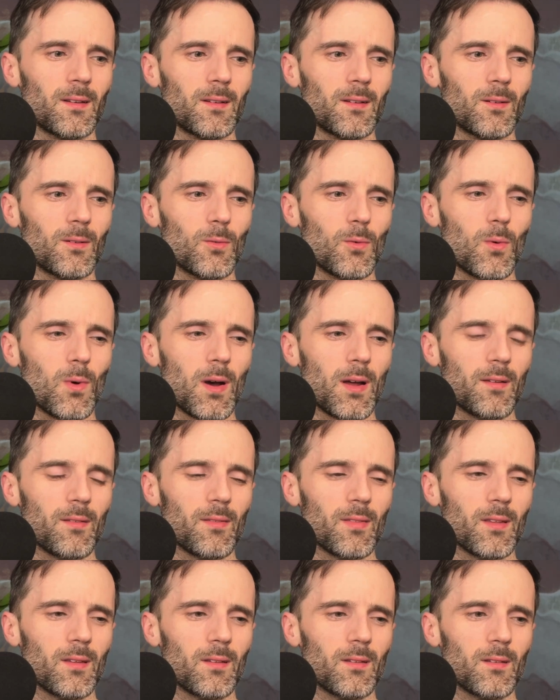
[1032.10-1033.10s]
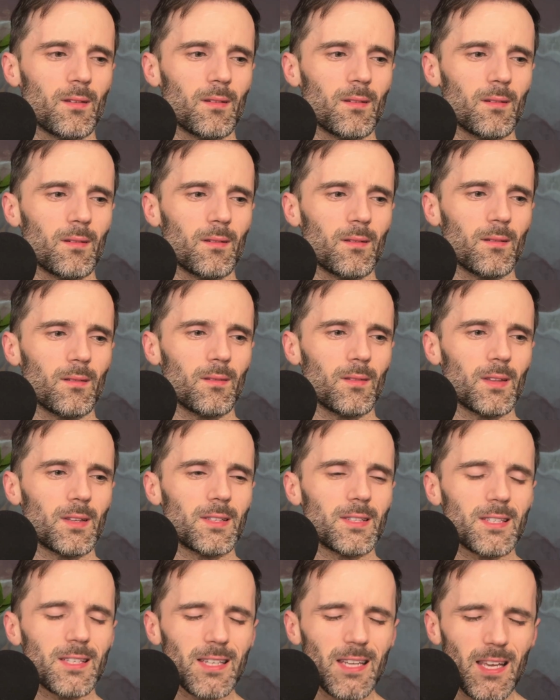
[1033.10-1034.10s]
one of the
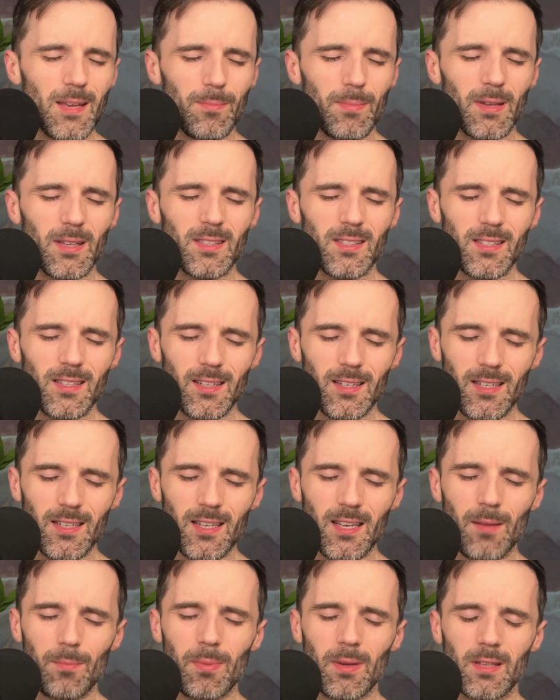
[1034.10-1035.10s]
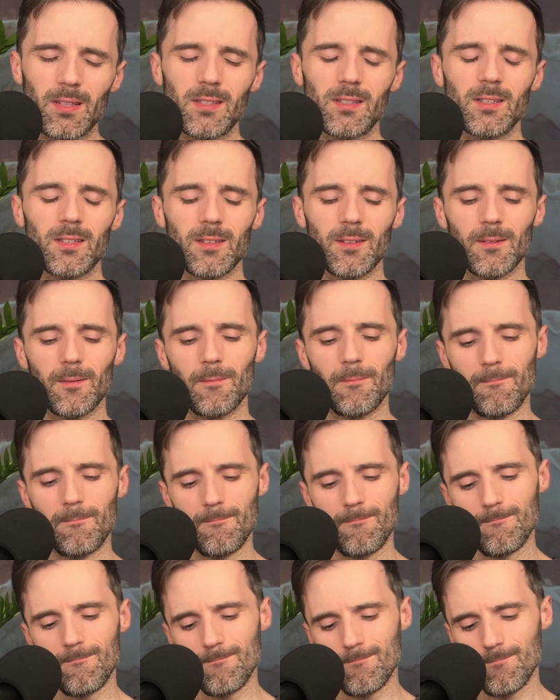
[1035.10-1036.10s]
deepest
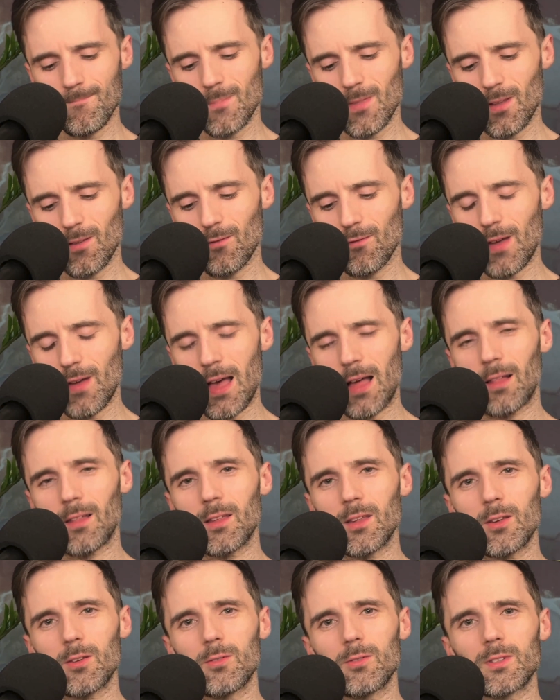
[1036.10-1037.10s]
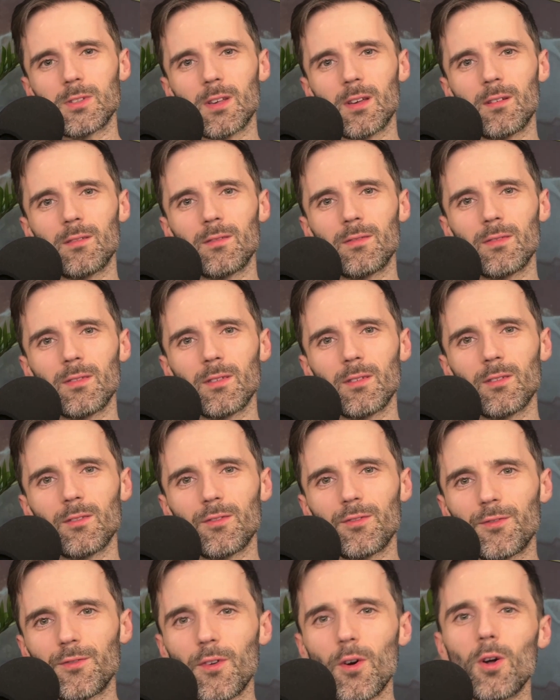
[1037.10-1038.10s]
values of
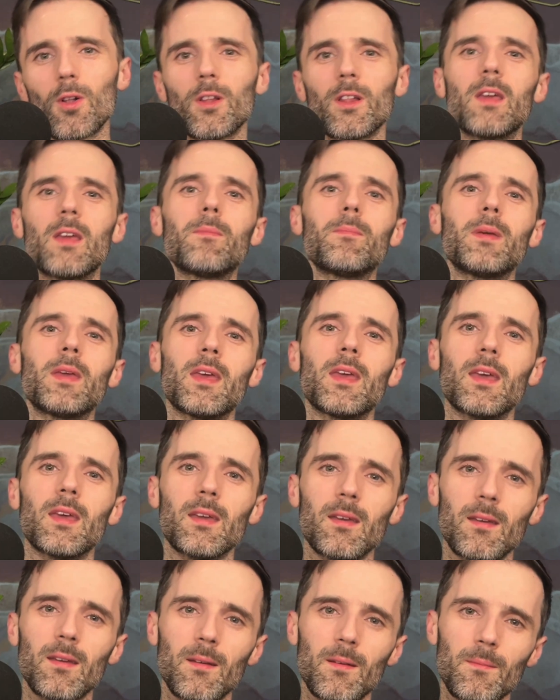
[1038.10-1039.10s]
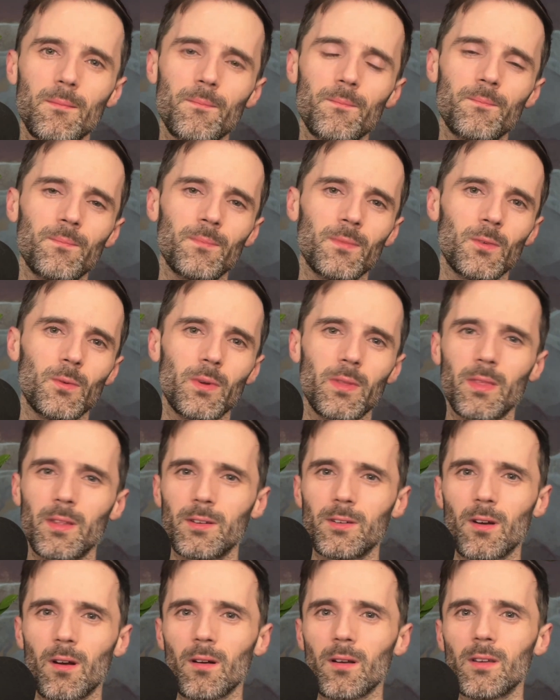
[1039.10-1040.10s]
fully being with the
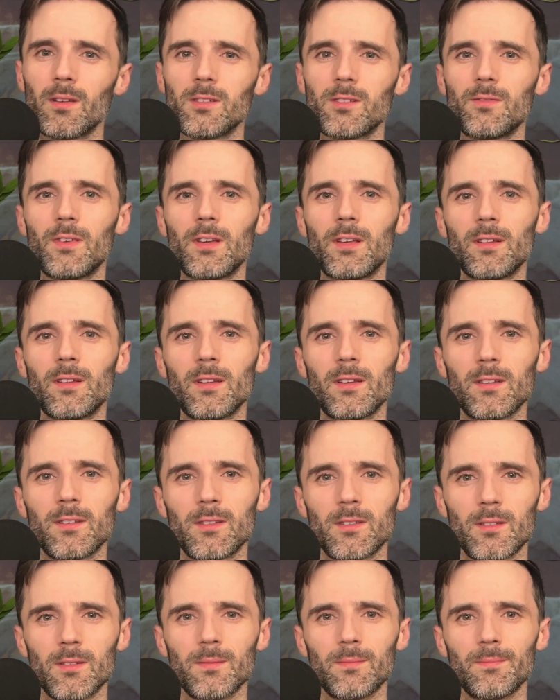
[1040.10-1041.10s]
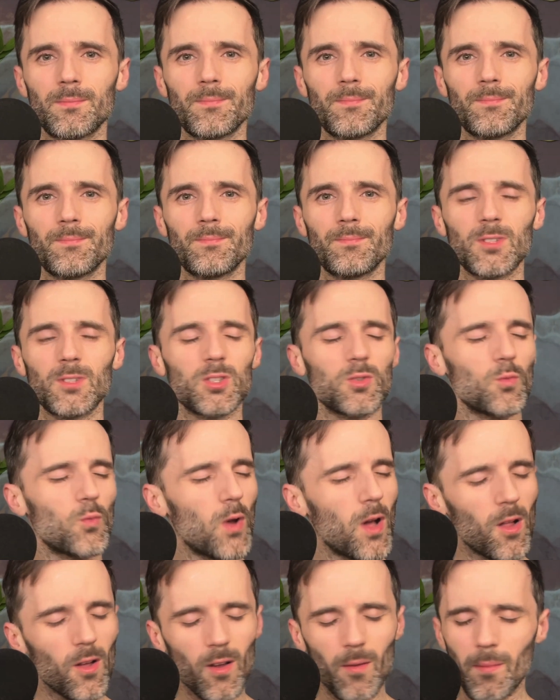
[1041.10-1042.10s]
darkest feelings. Just
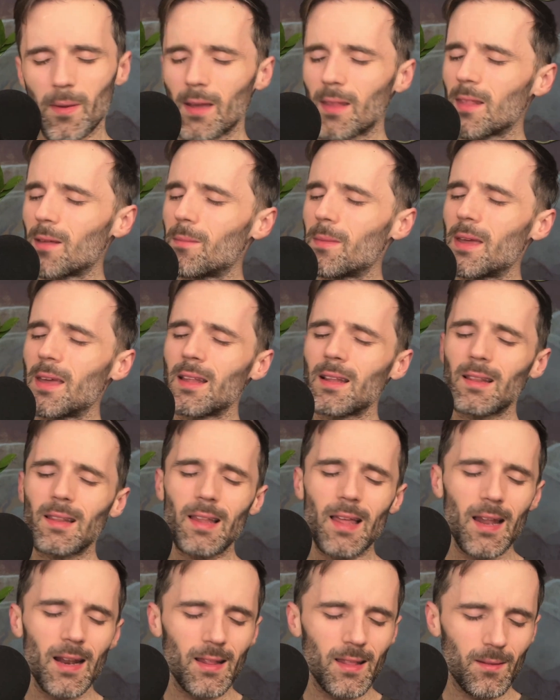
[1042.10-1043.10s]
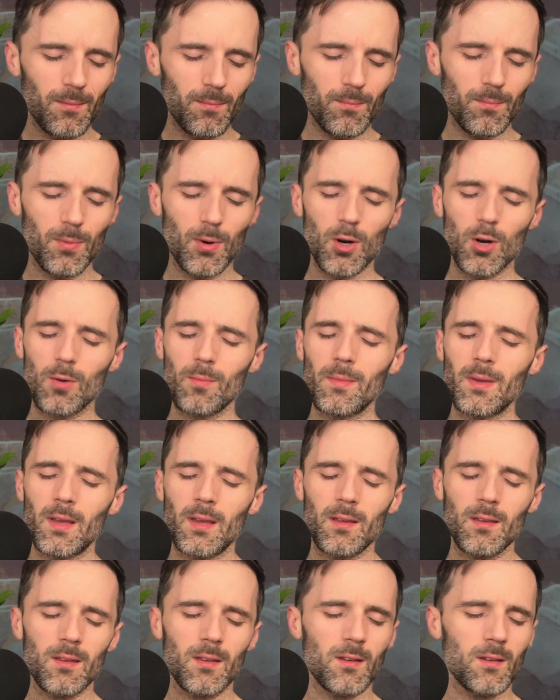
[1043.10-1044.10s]
welcoming them in, letting them
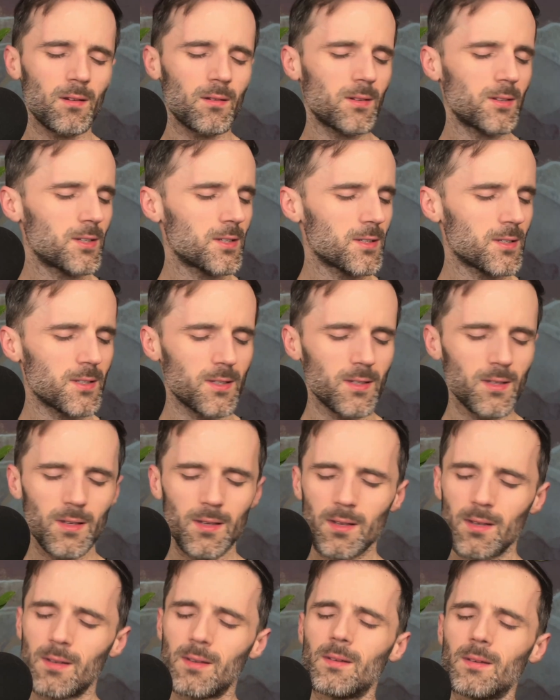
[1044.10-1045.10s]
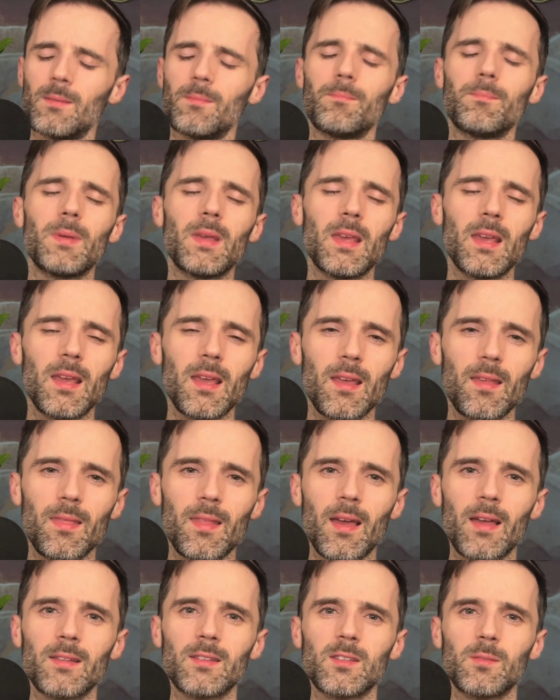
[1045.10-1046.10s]
permeate you, and just being in
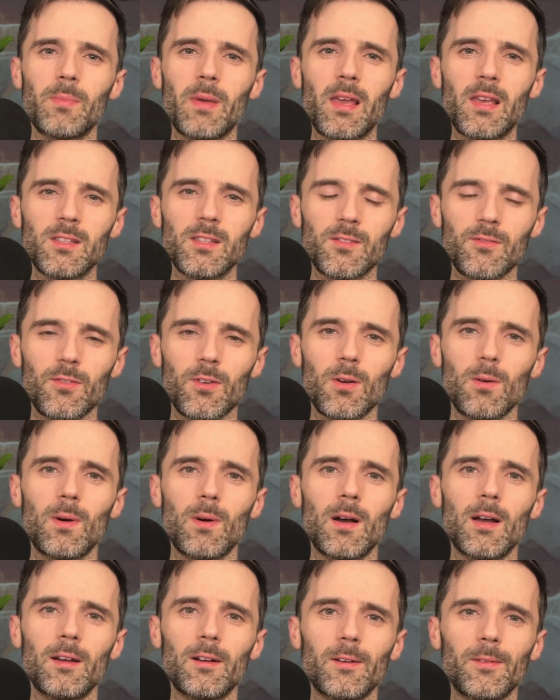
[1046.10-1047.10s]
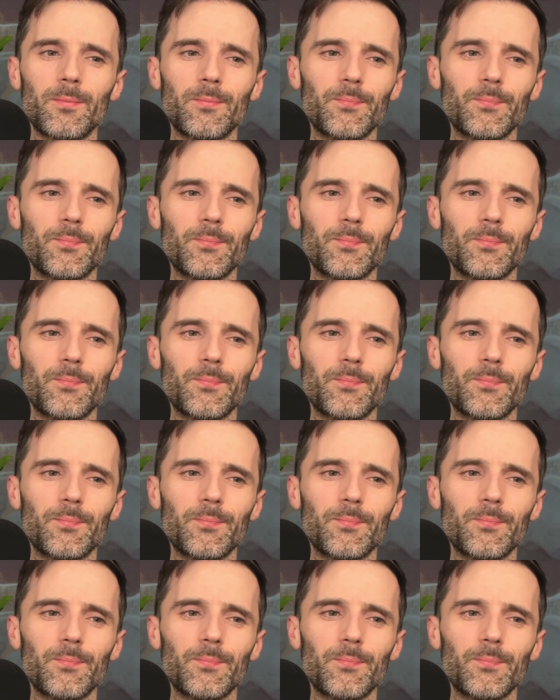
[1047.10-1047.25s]
that space for a while.